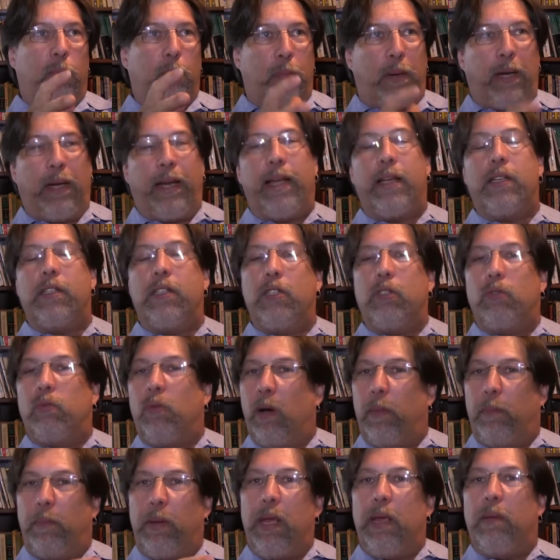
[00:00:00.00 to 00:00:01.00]
places
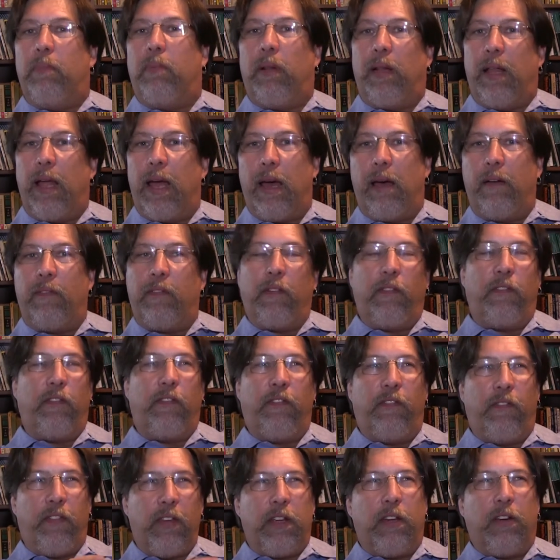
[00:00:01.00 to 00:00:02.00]
where people have to
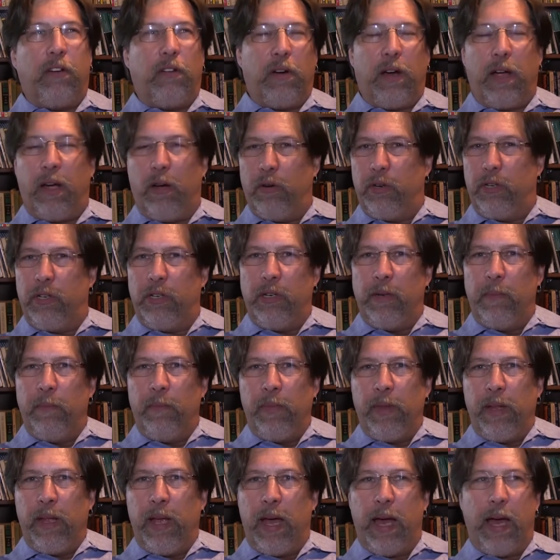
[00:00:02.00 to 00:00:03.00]
figure out
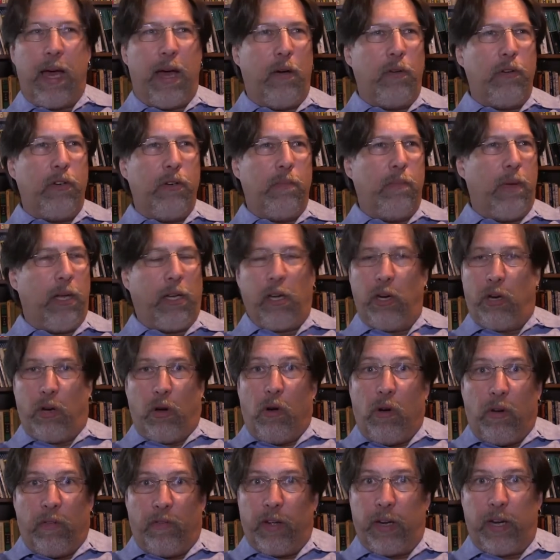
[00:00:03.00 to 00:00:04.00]
how to make a
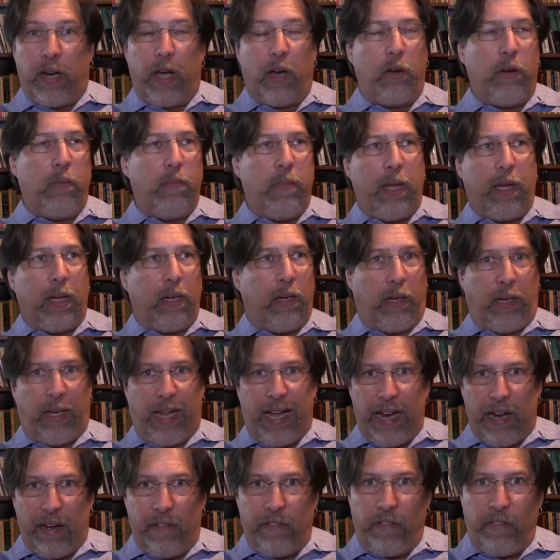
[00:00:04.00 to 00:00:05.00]
go of it, how to make a
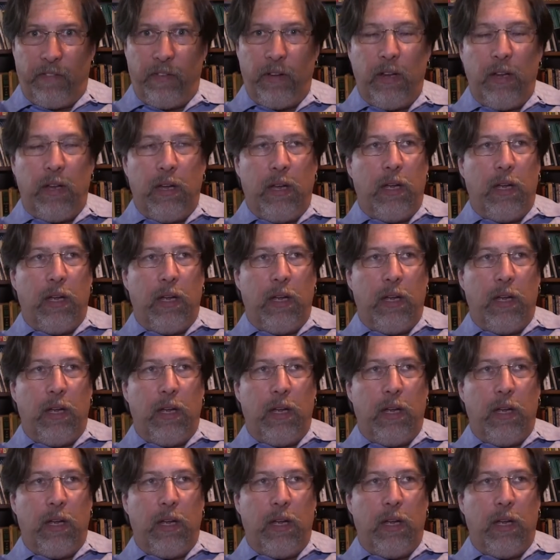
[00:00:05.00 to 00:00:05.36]
life,